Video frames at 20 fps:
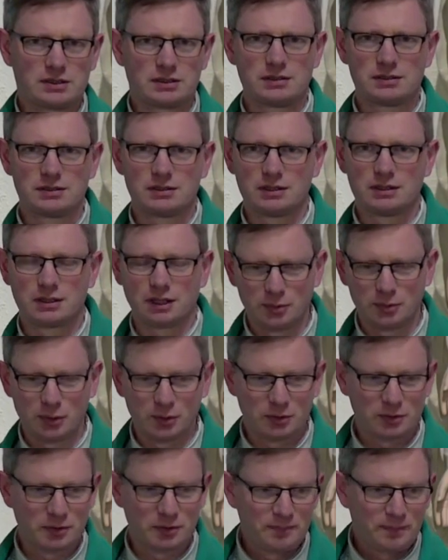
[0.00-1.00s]
he's, he's on a
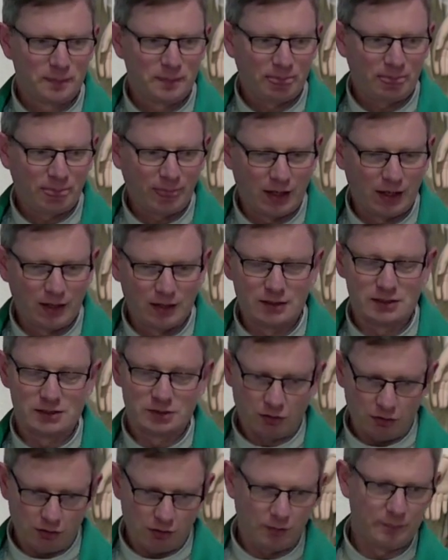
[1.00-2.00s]
boat, and a
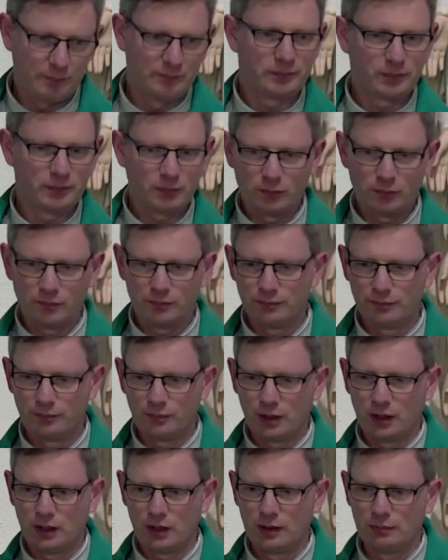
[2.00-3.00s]
storm
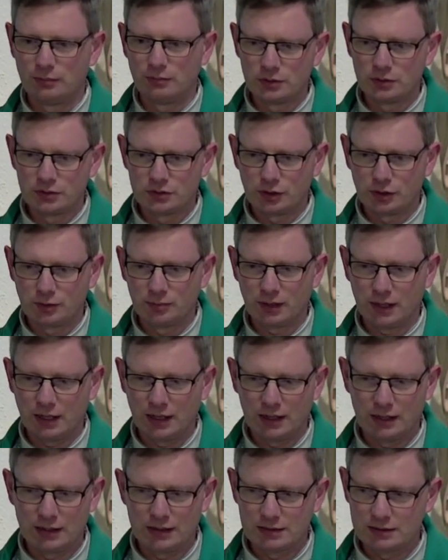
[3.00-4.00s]
uh, brews up,
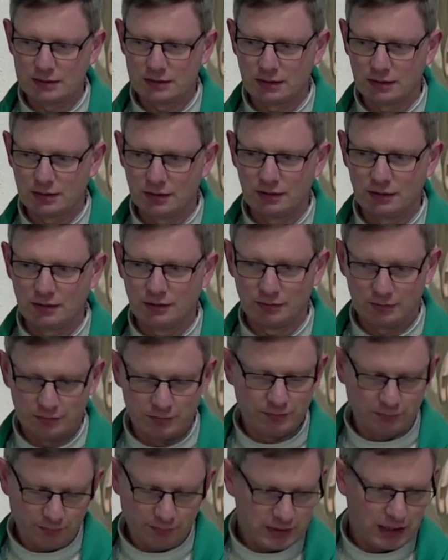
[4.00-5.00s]
and
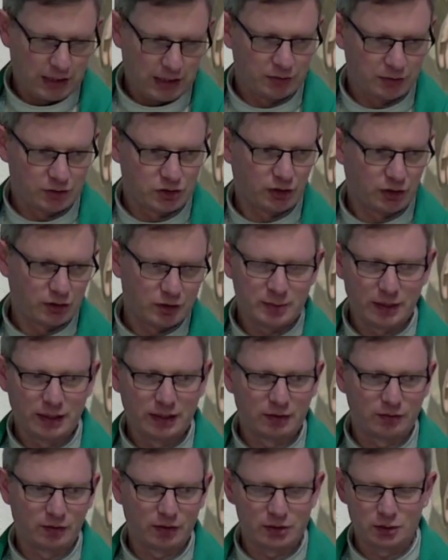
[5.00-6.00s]
sailors, generally speaking,
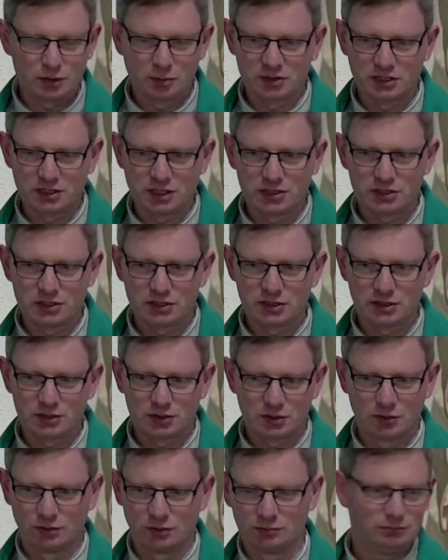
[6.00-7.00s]
are very superstitious.
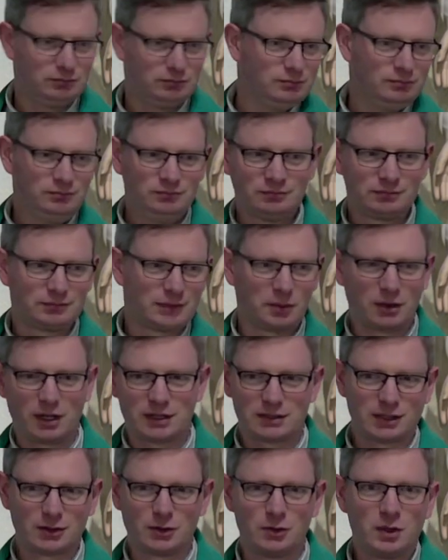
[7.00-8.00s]
So they were
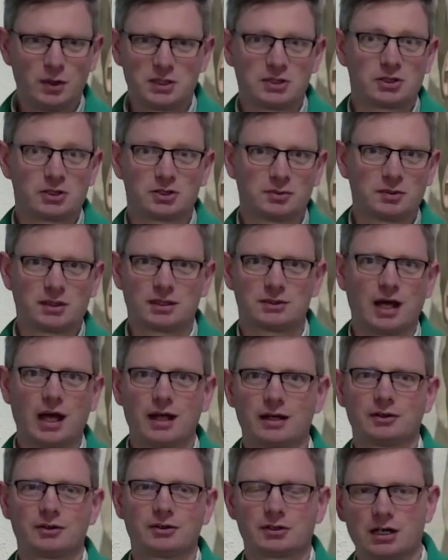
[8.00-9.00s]
asking, who has done something to
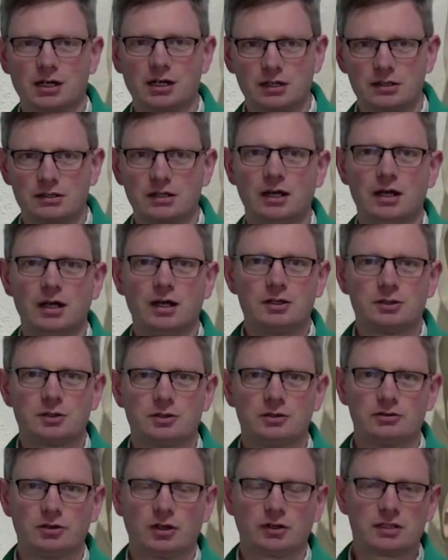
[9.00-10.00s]
anger God to
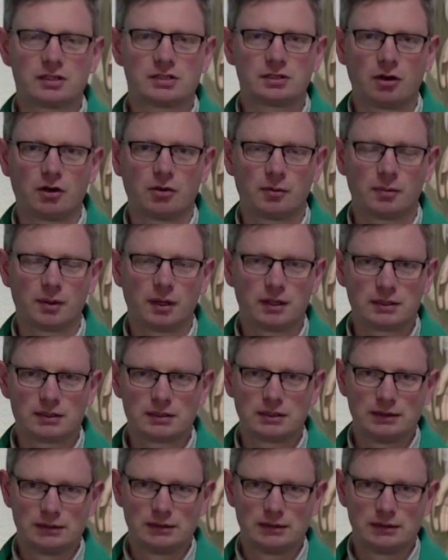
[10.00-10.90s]
draw the storm upon us?